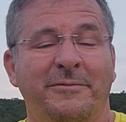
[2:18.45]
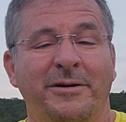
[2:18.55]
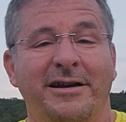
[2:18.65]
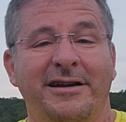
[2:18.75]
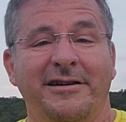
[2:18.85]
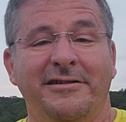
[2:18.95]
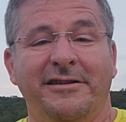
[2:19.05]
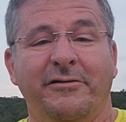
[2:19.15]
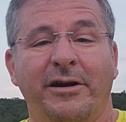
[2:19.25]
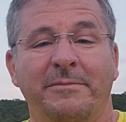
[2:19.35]
where
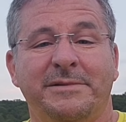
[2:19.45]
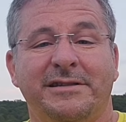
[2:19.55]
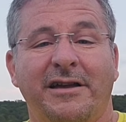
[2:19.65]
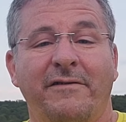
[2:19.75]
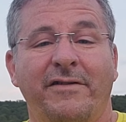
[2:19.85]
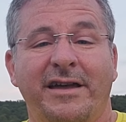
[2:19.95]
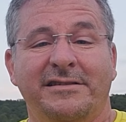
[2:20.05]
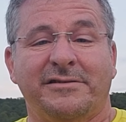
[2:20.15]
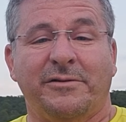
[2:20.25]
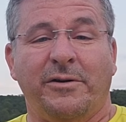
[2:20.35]
the grapes of
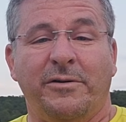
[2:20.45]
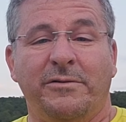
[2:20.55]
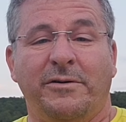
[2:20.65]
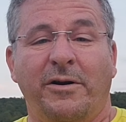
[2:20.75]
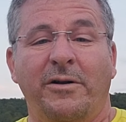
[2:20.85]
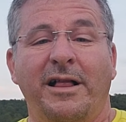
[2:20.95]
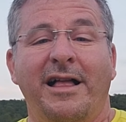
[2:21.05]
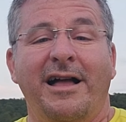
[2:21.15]
Escrow grow.